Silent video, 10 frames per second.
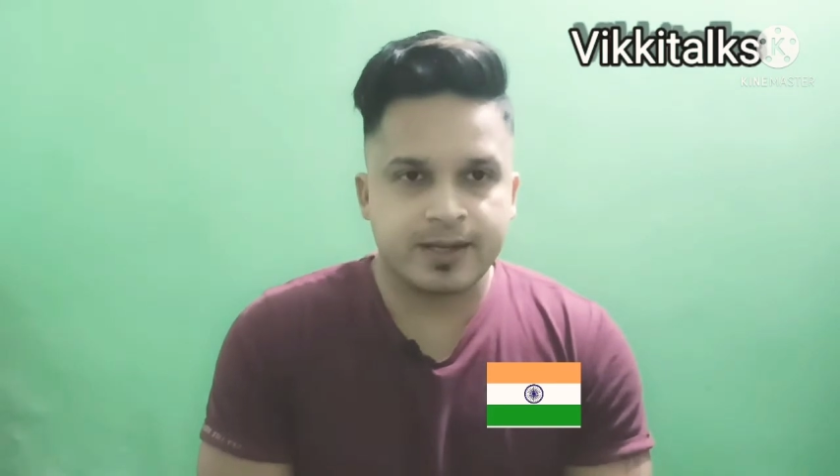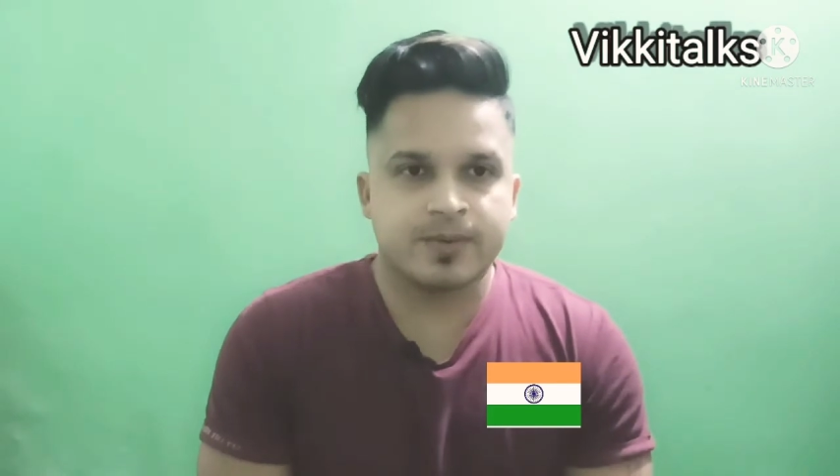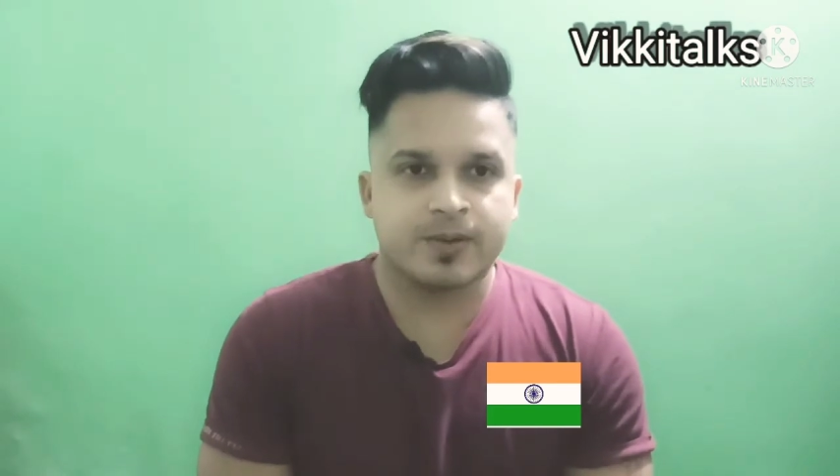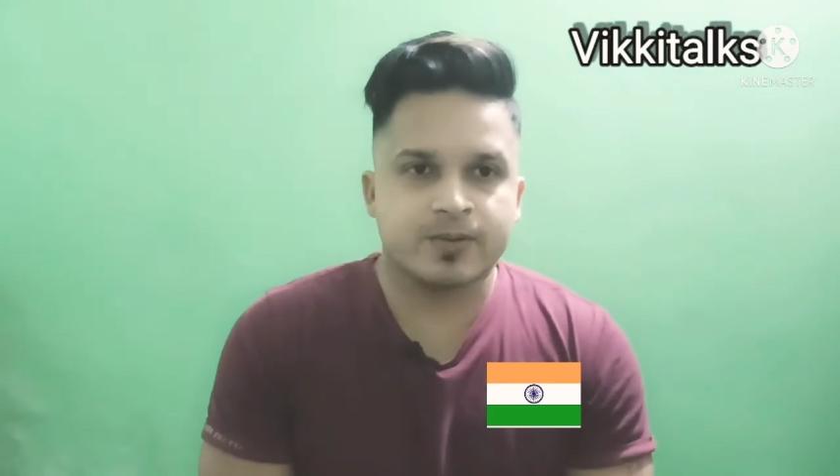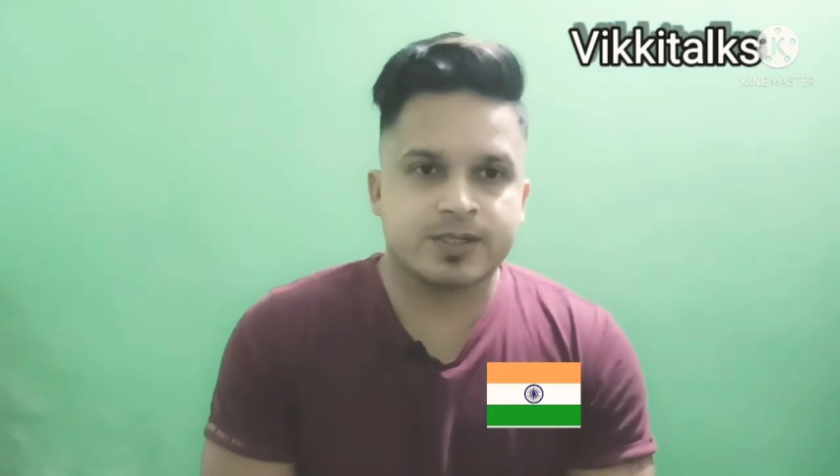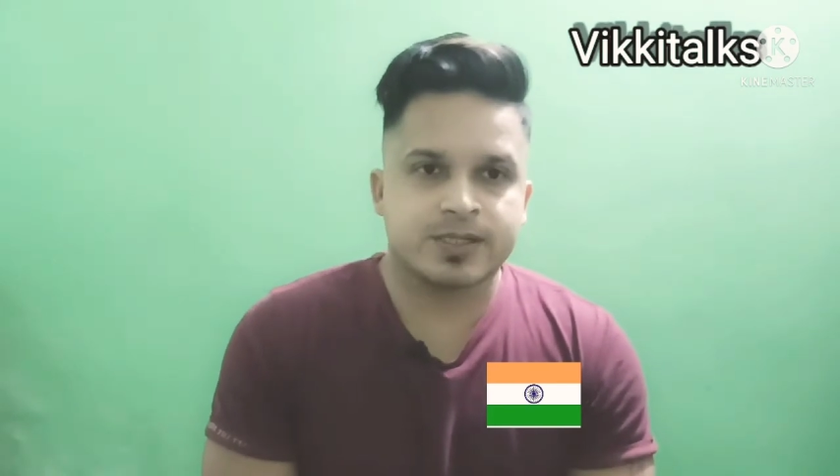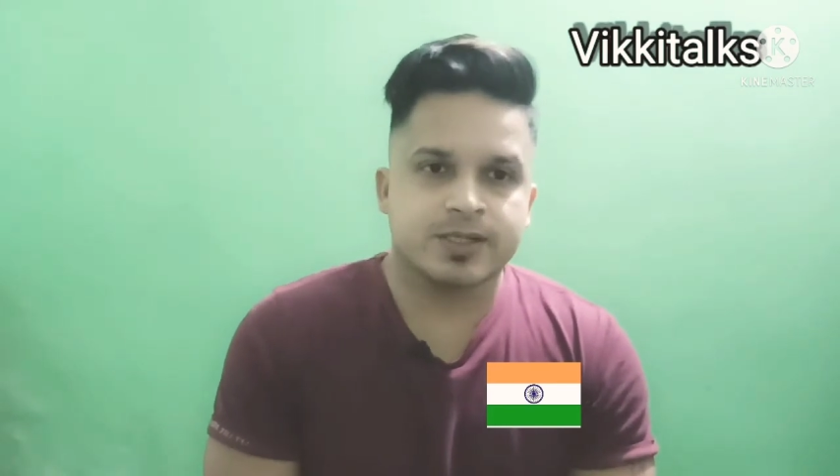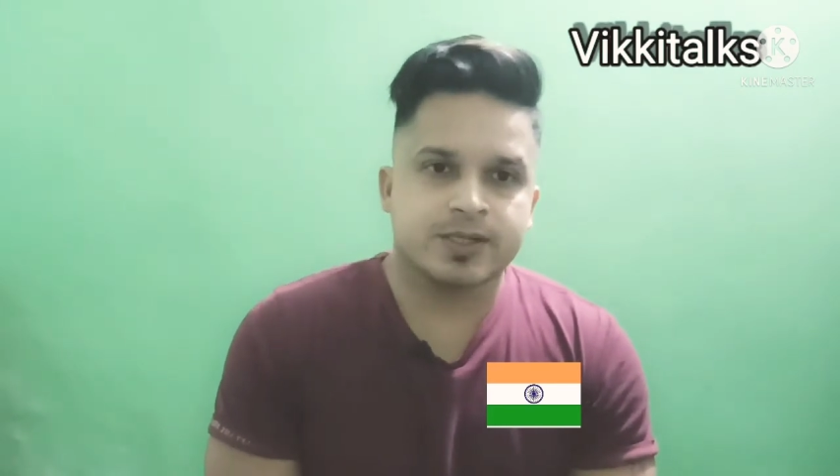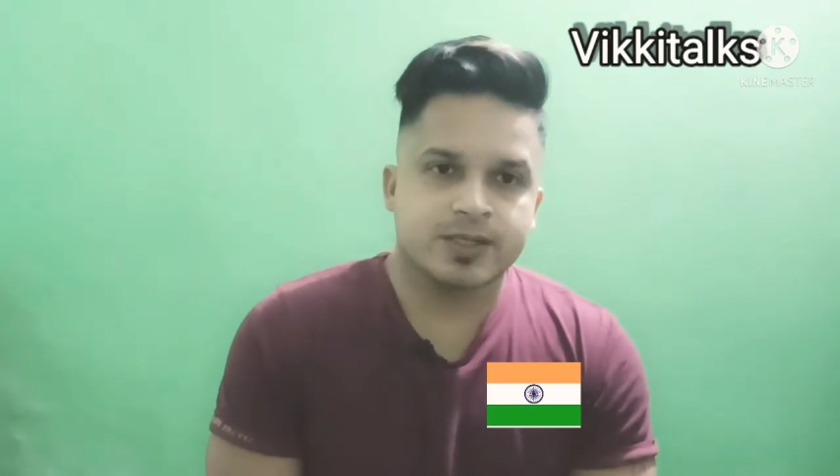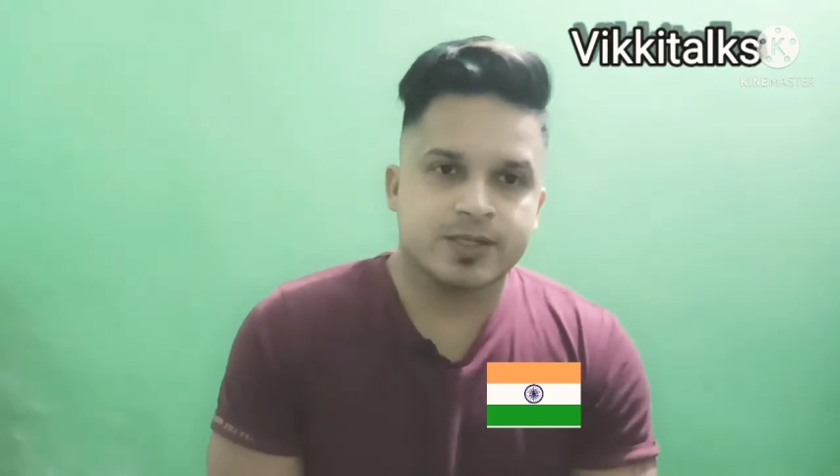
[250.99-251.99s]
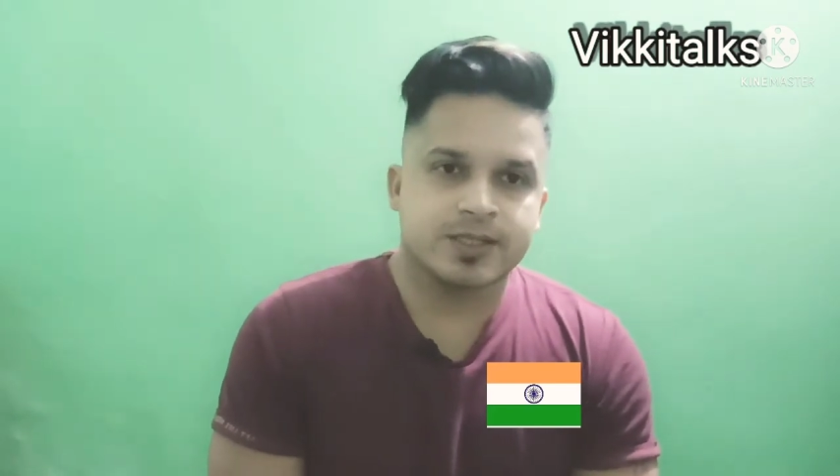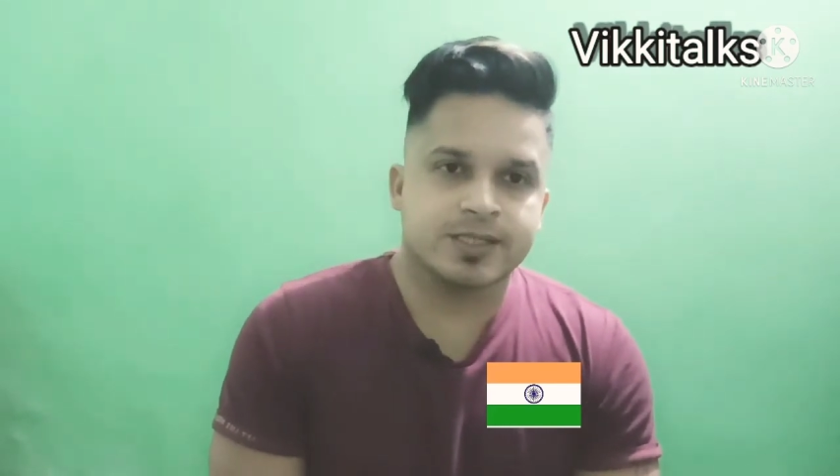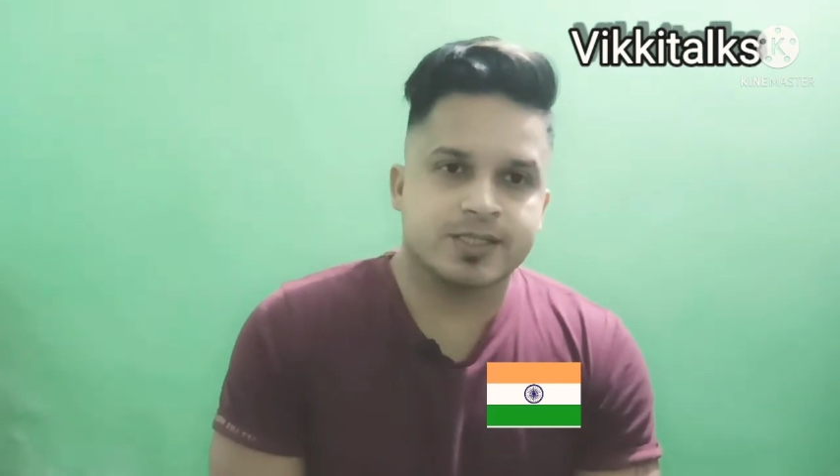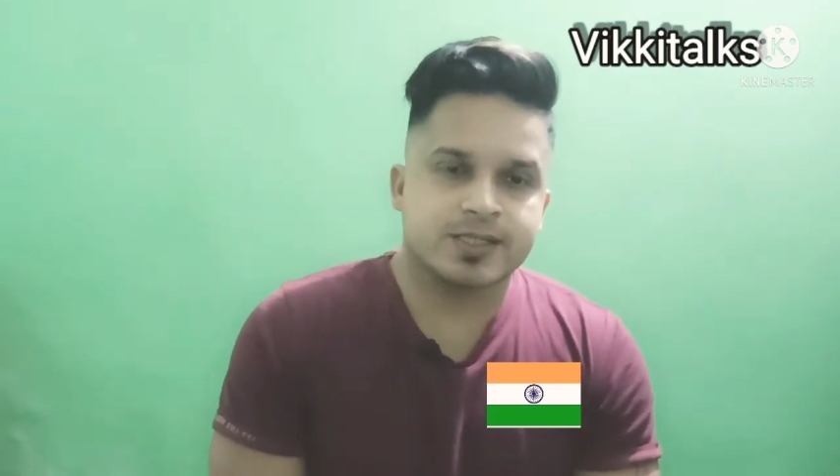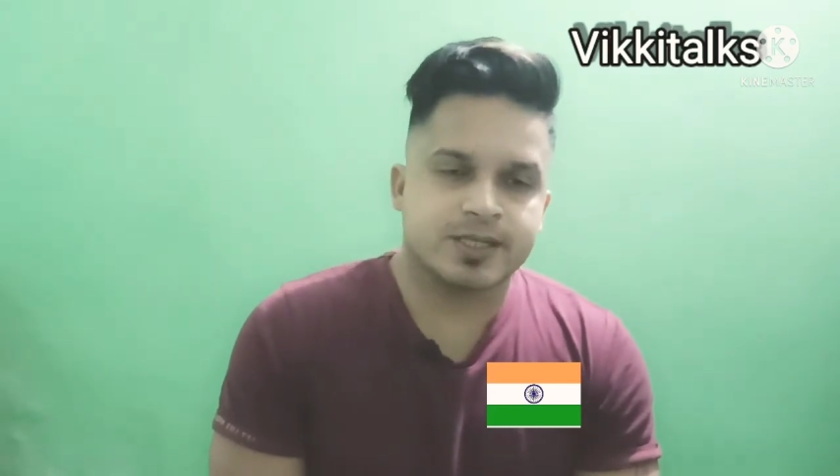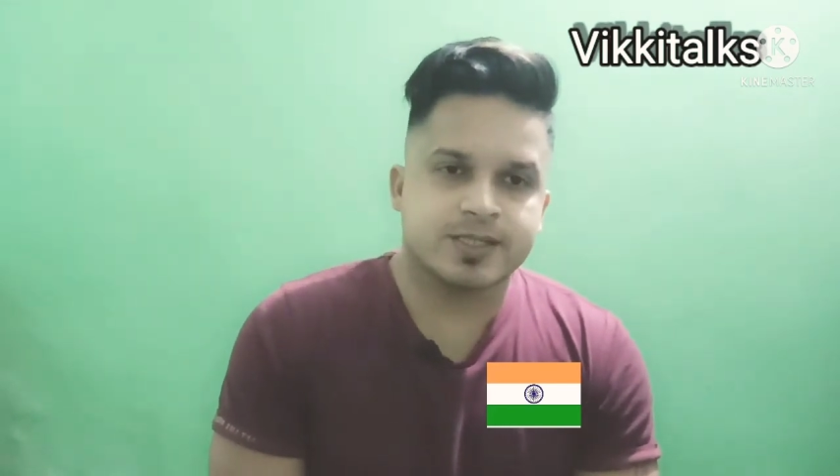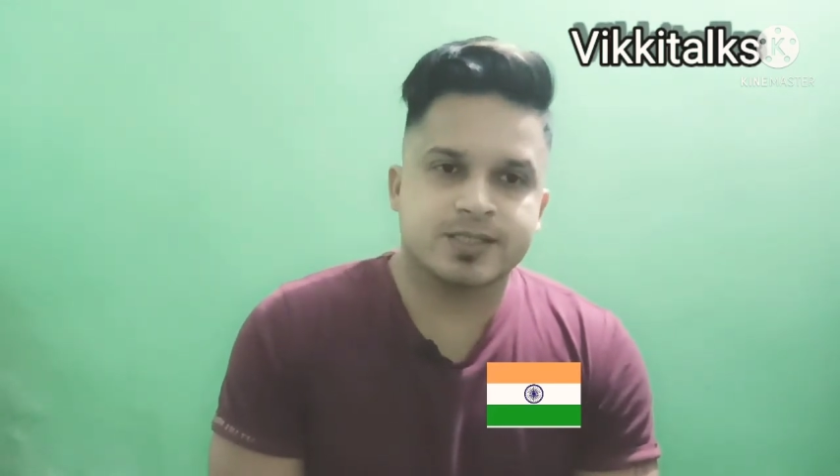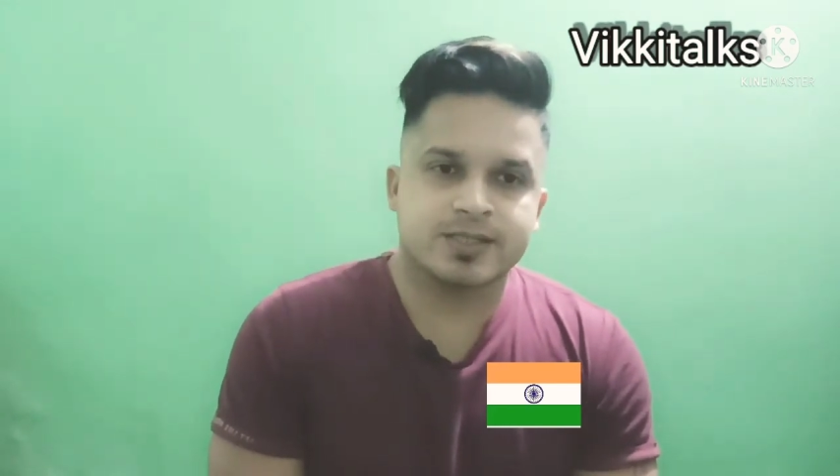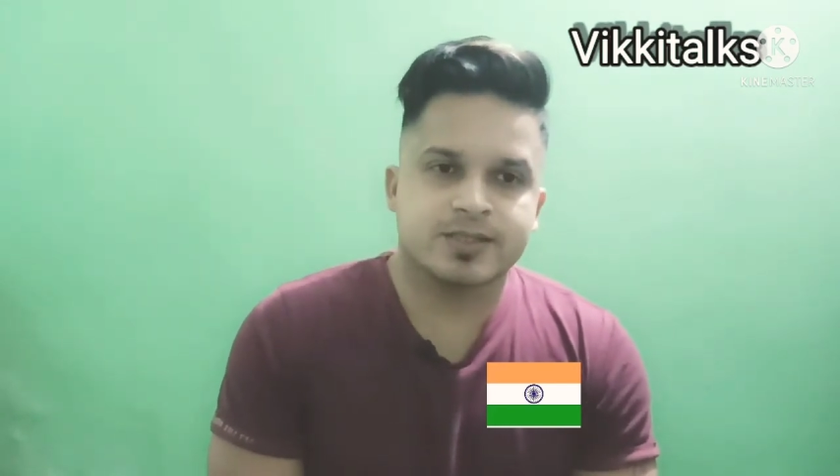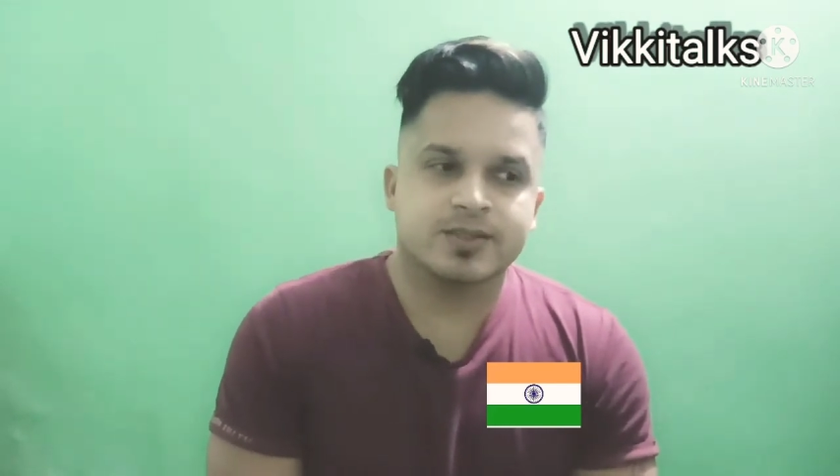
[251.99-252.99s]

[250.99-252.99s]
about these things,